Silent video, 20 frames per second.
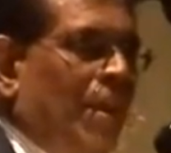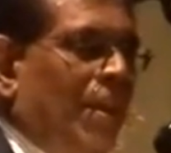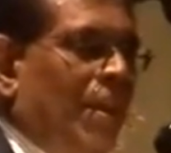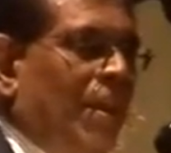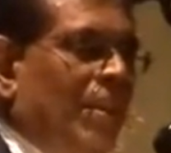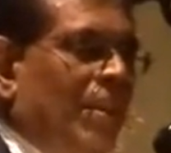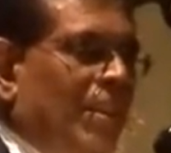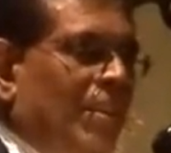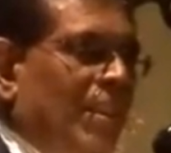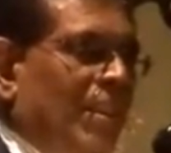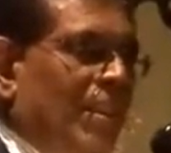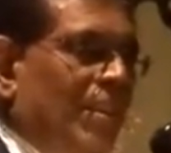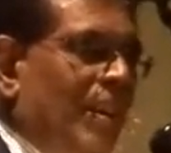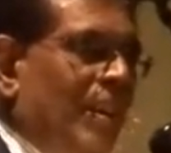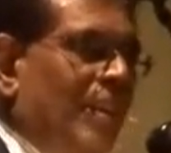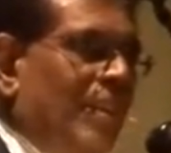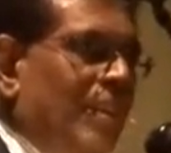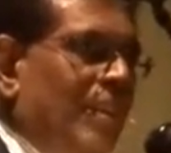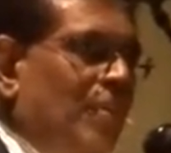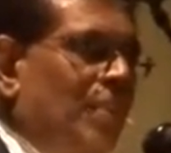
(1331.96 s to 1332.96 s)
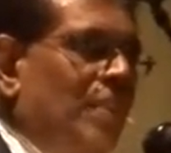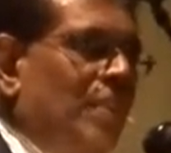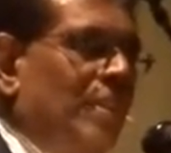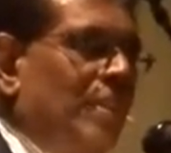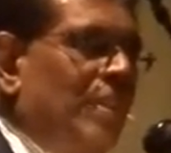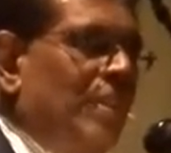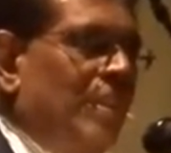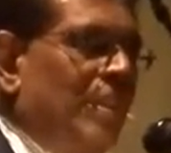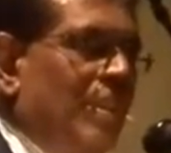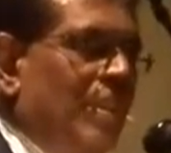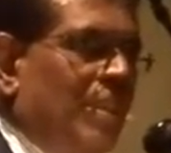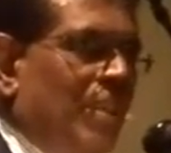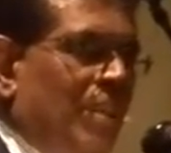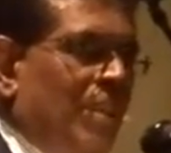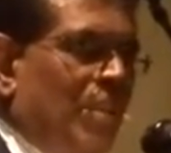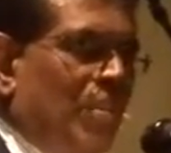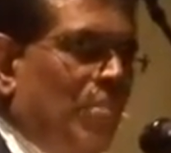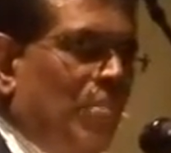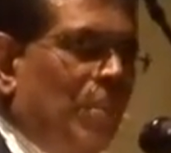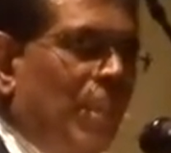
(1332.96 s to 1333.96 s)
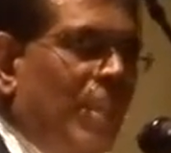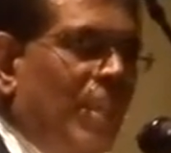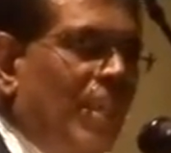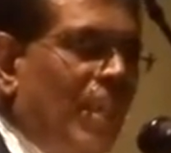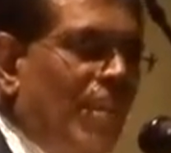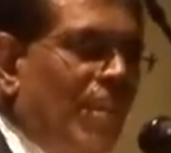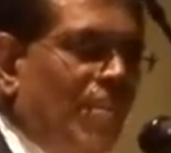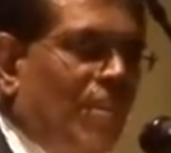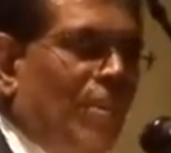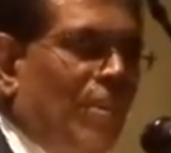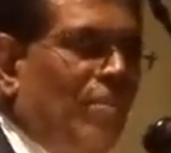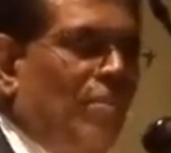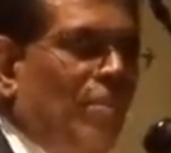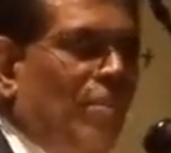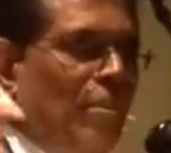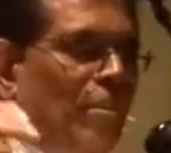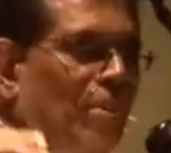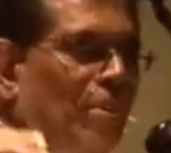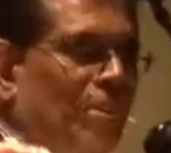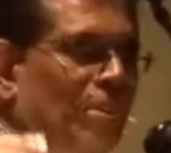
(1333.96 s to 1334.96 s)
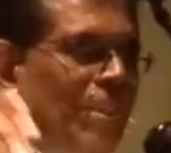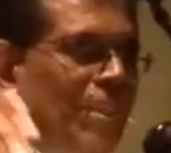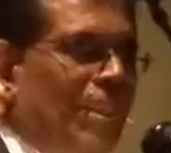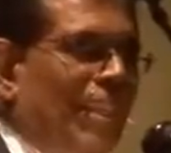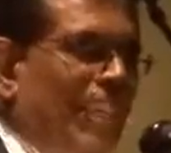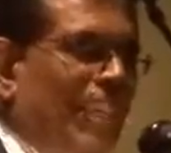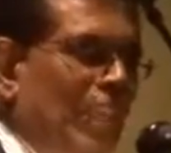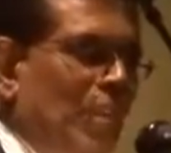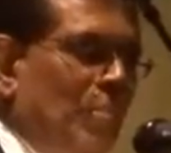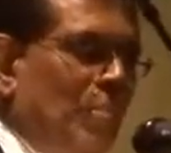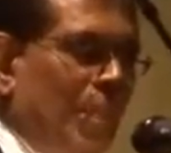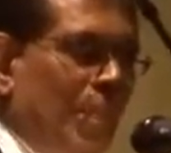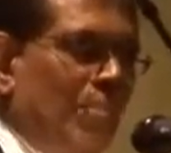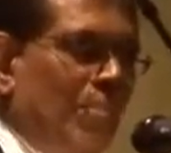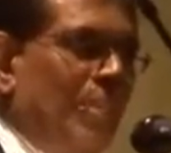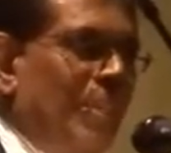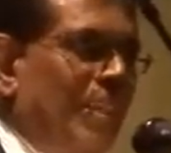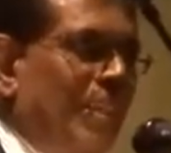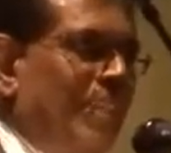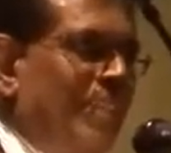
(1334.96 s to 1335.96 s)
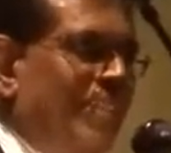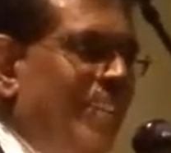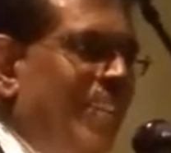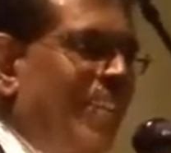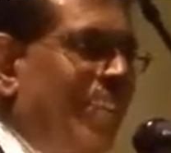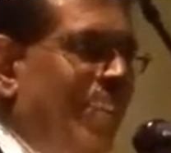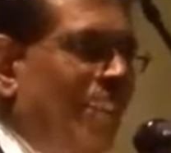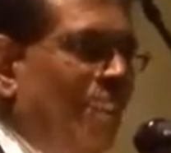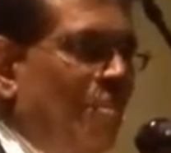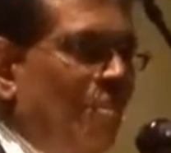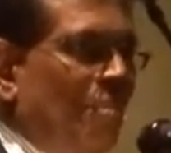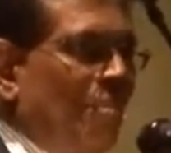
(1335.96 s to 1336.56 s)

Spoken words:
It is a great effort. Many have come from Australia, Melbourne and Sydney.